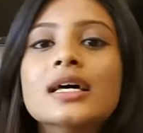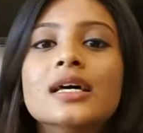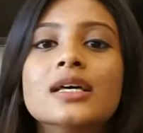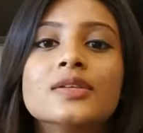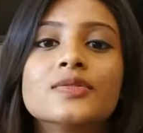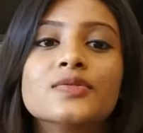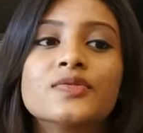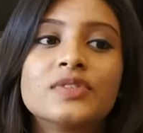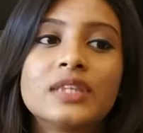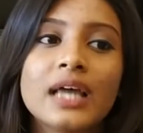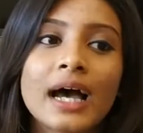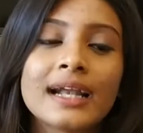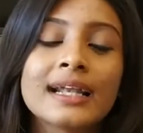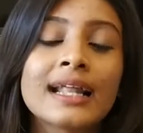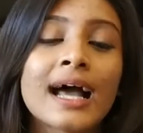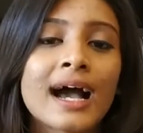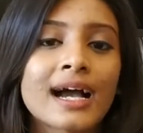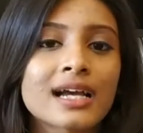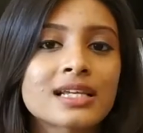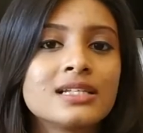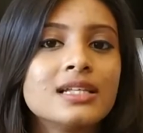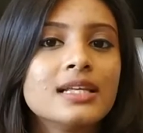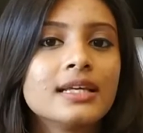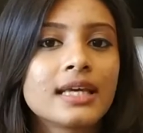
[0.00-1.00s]
That
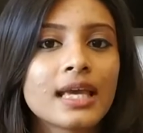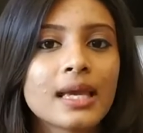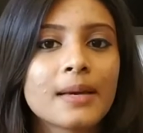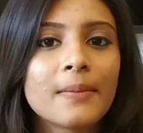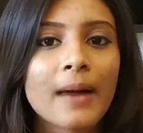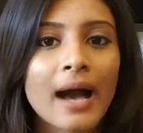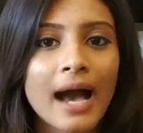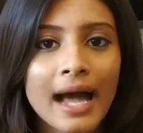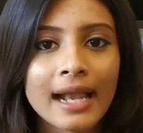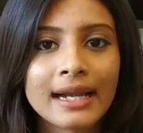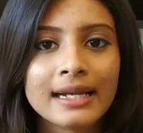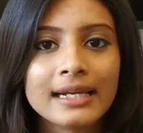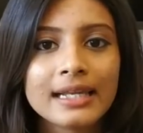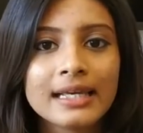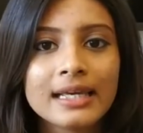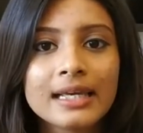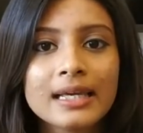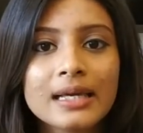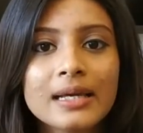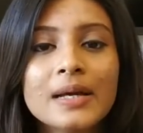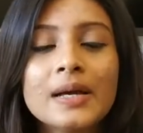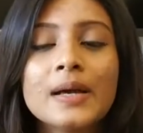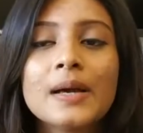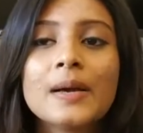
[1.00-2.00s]
actually came
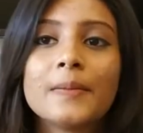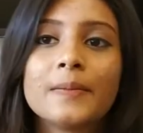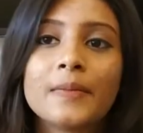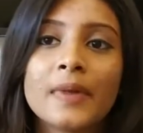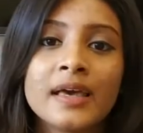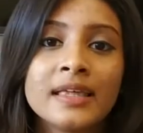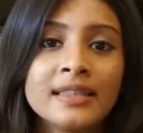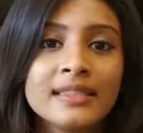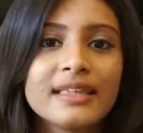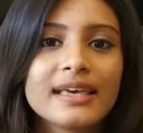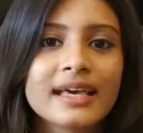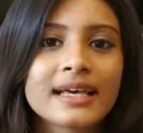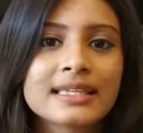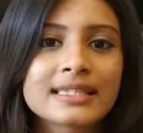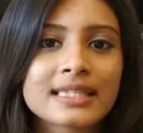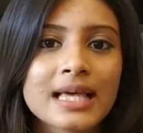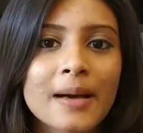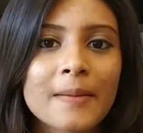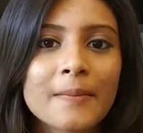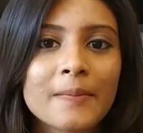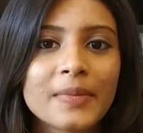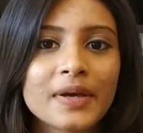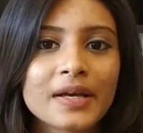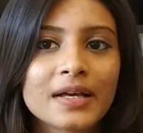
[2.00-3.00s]
handy in the
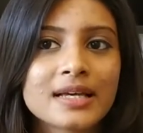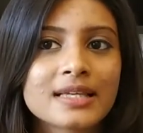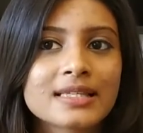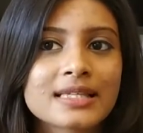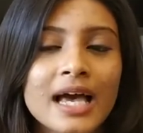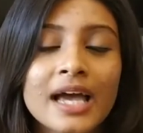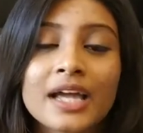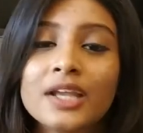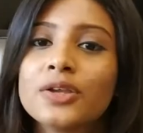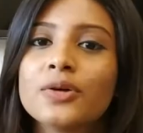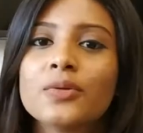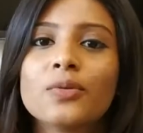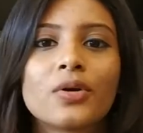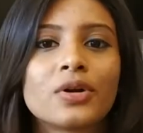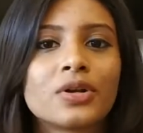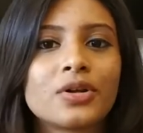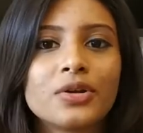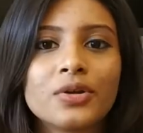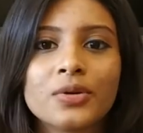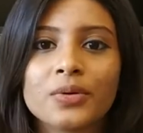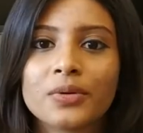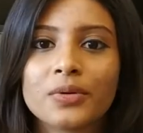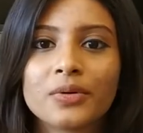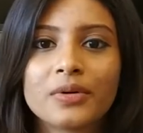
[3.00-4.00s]
exam, because I knew what to
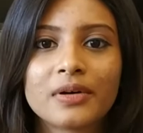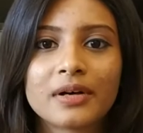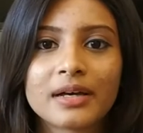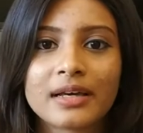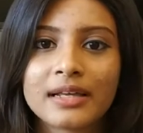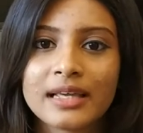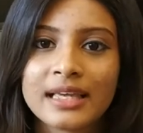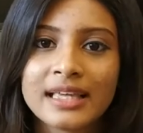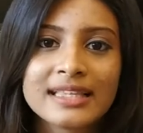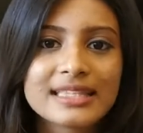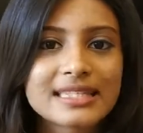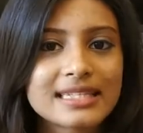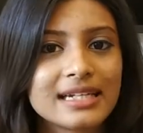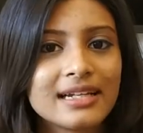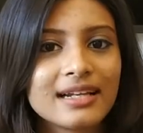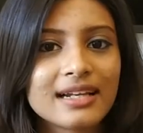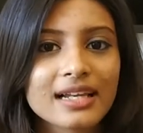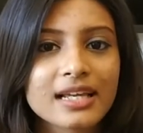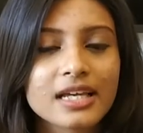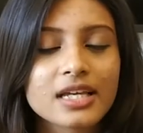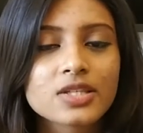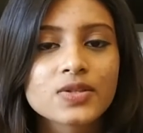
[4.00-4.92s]
do instantly.